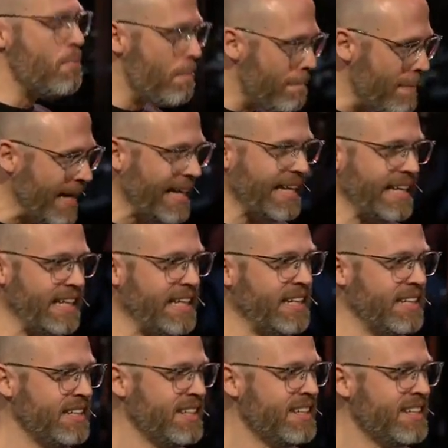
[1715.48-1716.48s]
than
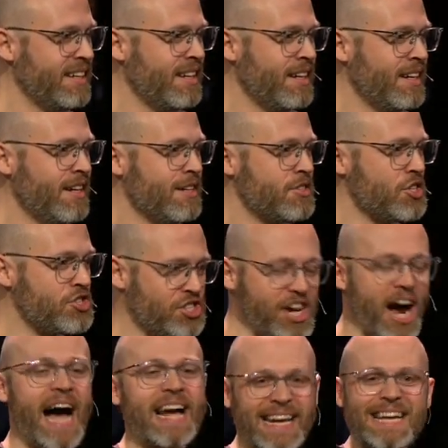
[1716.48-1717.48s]
me to
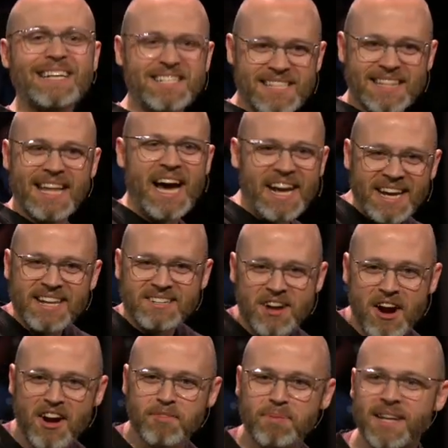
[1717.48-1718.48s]
shine his light in
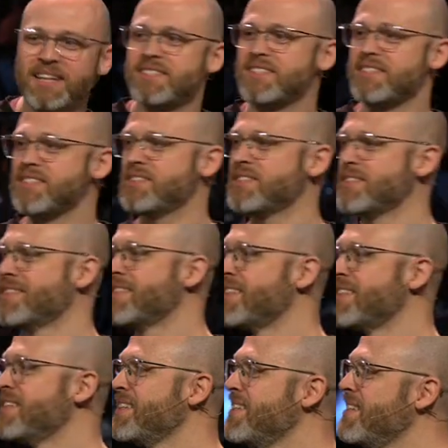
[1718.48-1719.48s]
dark places.
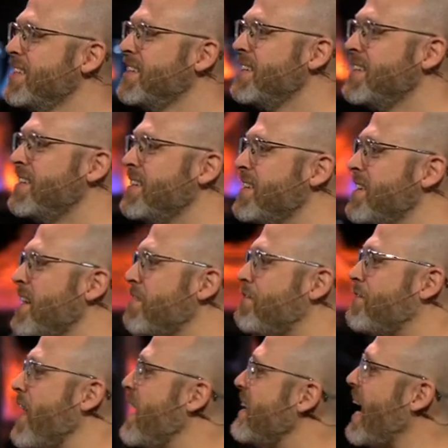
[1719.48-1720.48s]

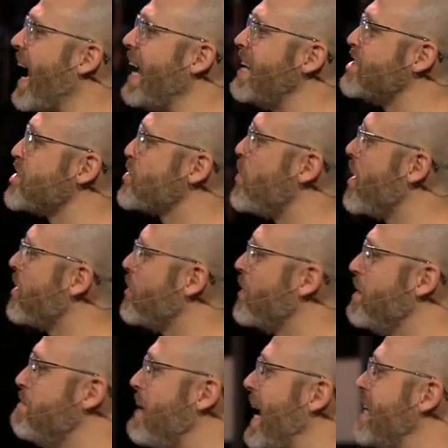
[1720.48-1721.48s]
And friend, I just want to
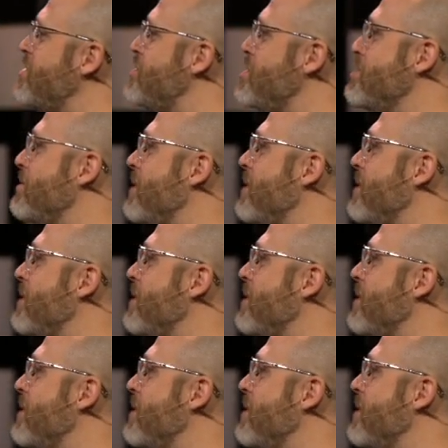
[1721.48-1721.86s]
remind